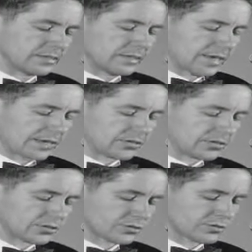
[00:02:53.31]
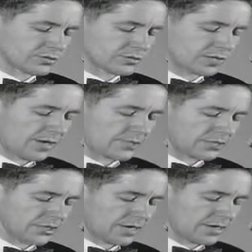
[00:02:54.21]
and agriculture in
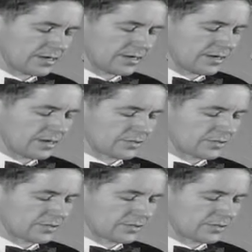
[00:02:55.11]
communist China,